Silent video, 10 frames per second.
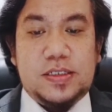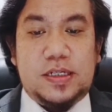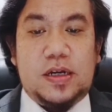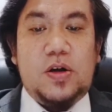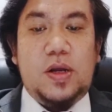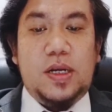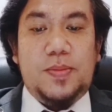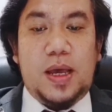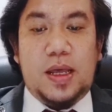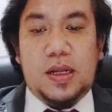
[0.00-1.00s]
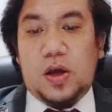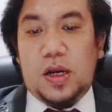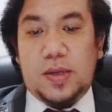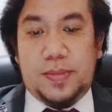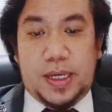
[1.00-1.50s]
column L column
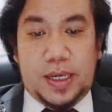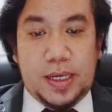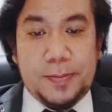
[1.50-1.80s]
A,